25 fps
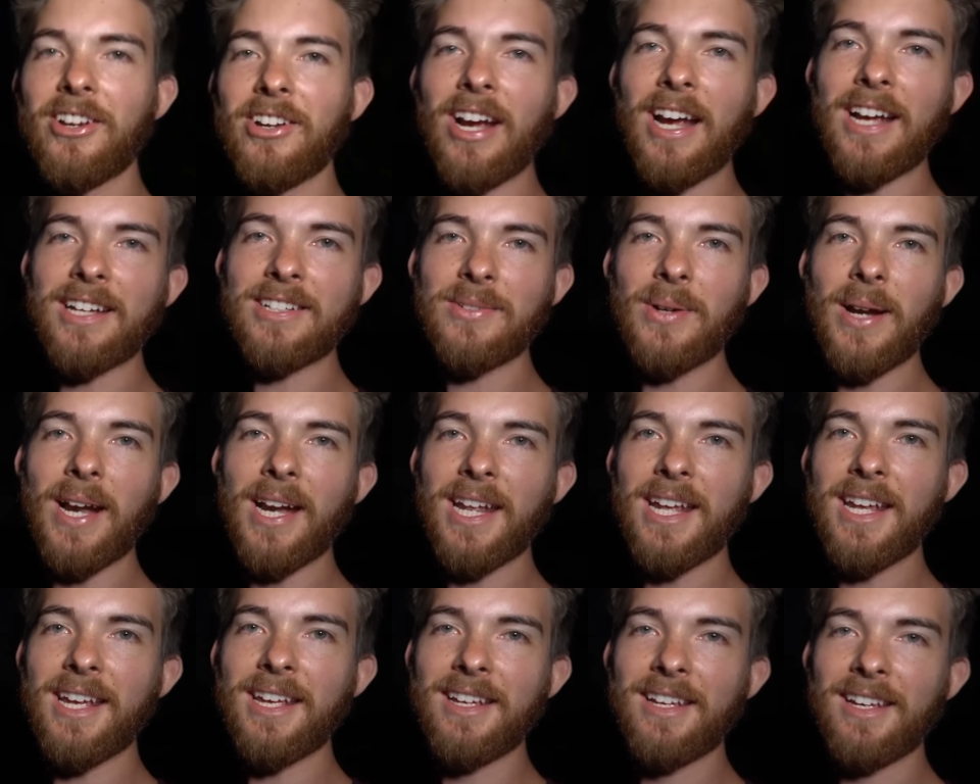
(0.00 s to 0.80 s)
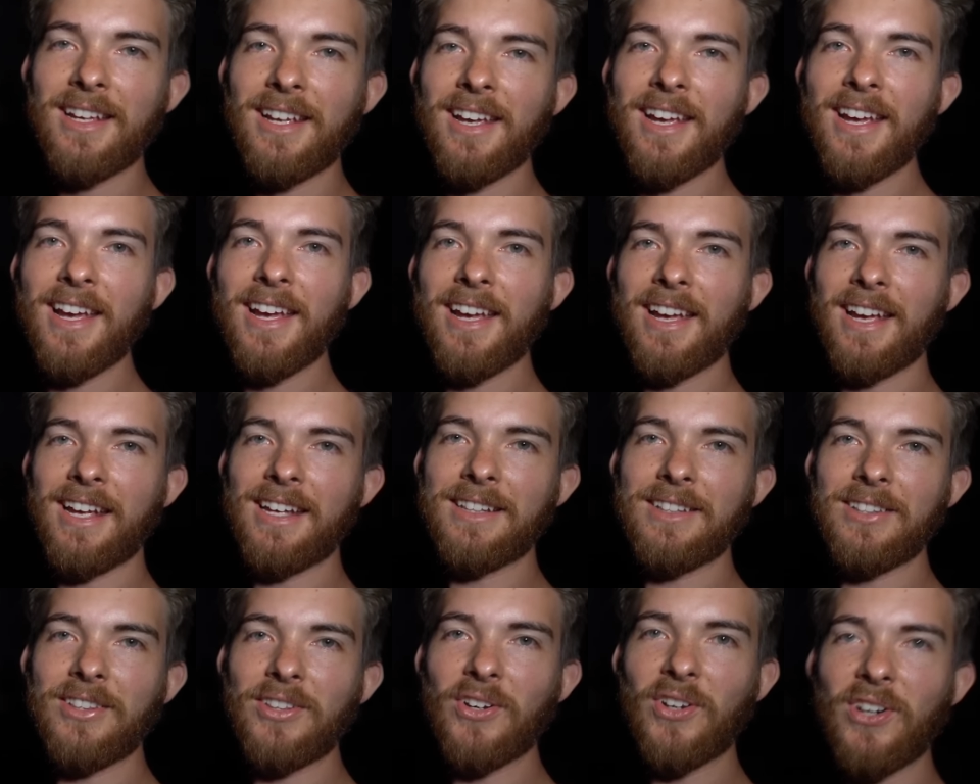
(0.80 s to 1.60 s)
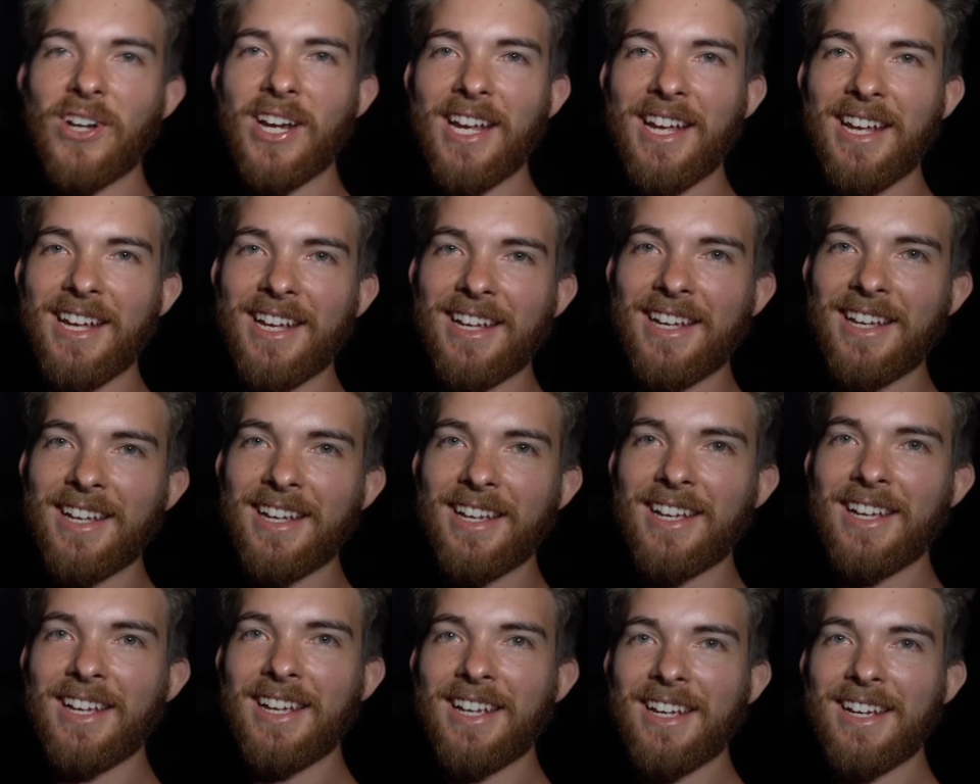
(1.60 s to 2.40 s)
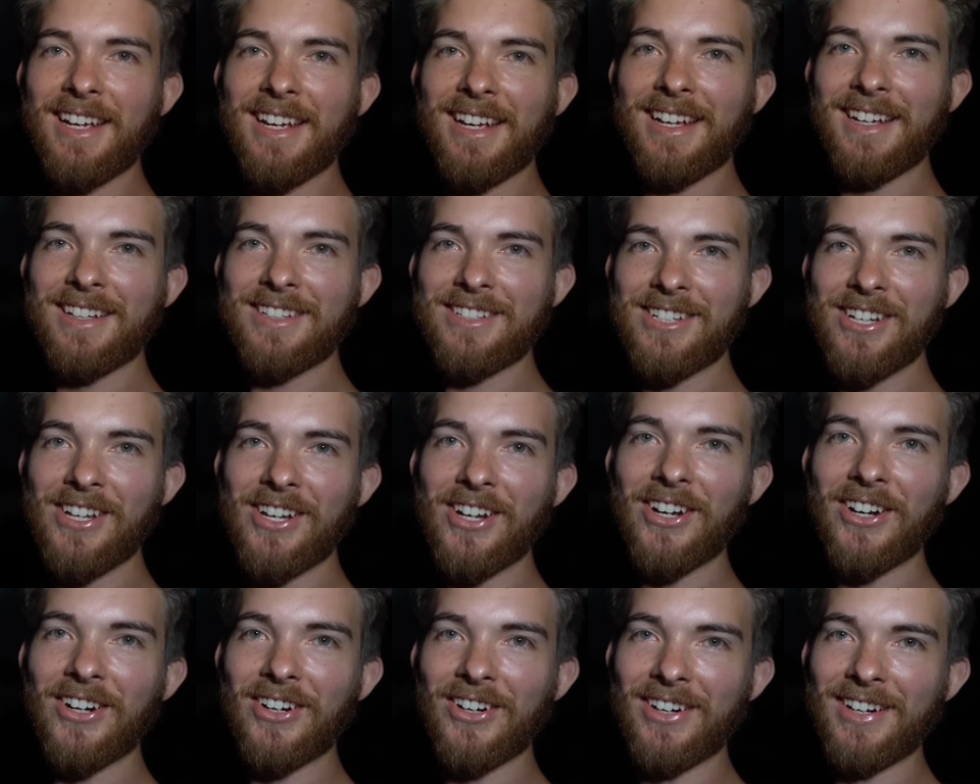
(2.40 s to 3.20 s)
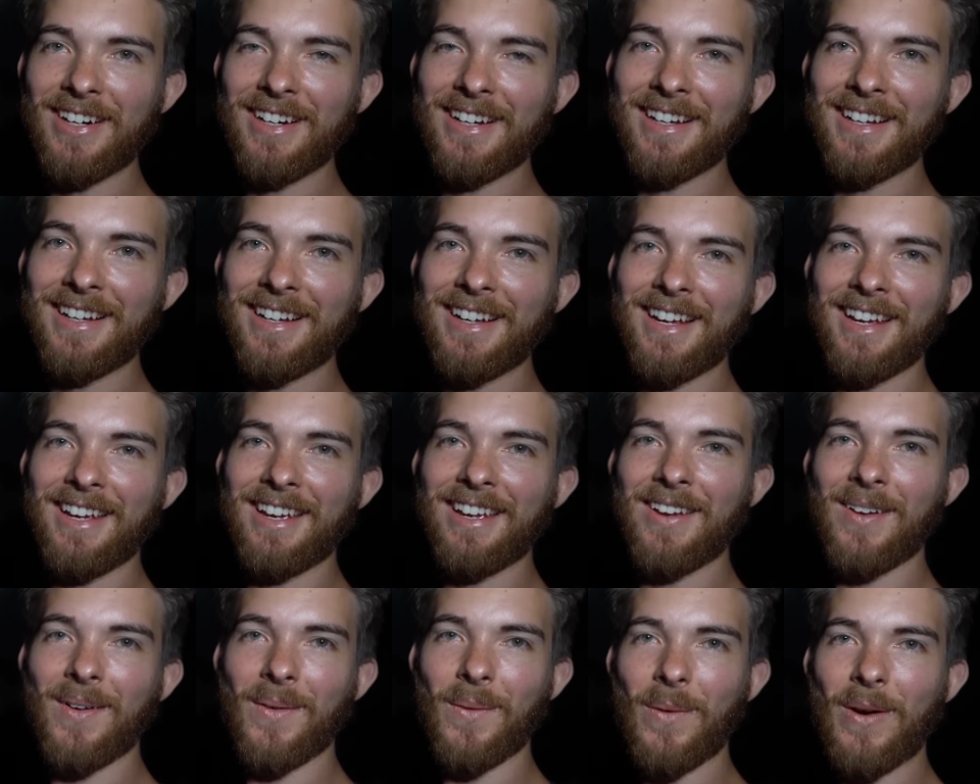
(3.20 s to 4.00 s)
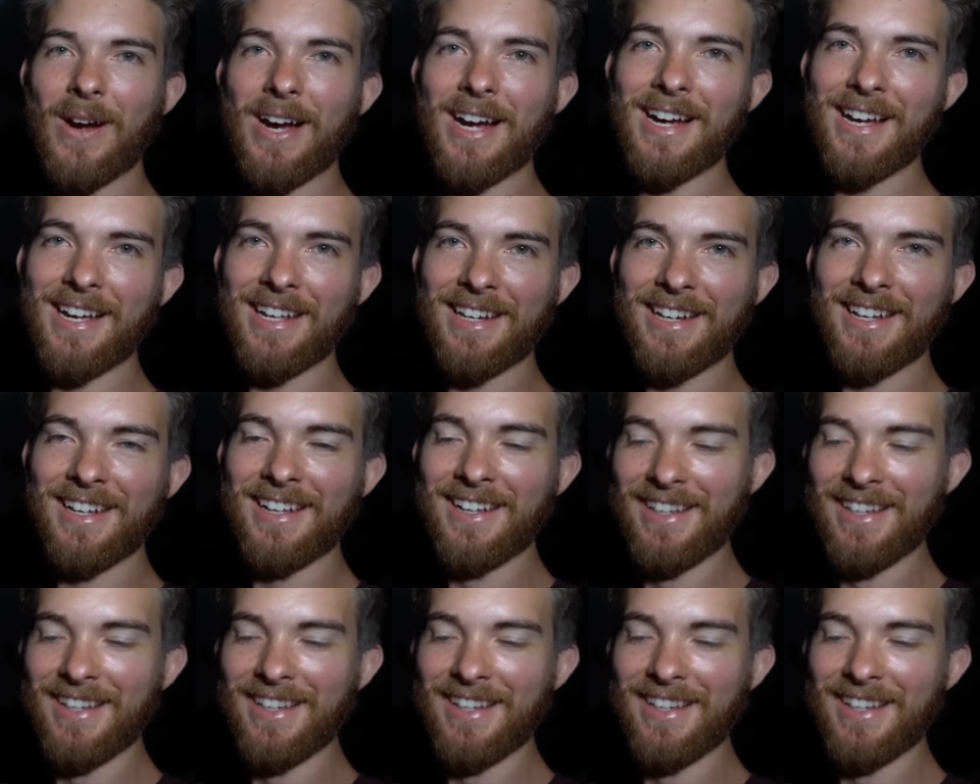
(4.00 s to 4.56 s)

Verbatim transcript: you guys ready? In three, two, one.